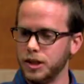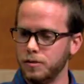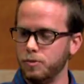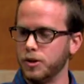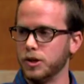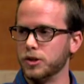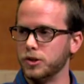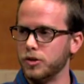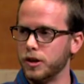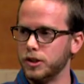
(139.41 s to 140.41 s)
help with the
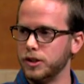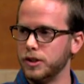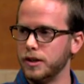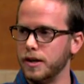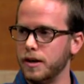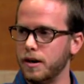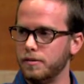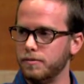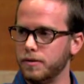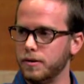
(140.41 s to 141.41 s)
construction and
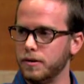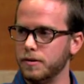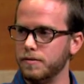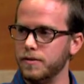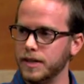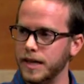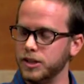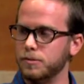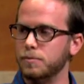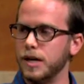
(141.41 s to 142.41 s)
offer
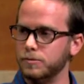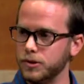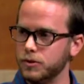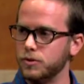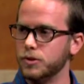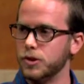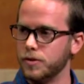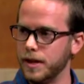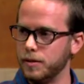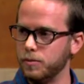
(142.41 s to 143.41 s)
vacation Bible schools
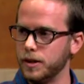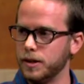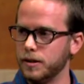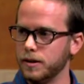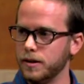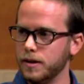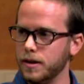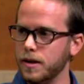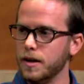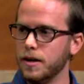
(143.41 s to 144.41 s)
during that week.
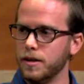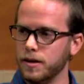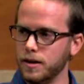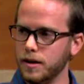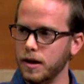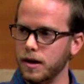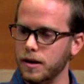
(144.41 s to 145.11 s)
The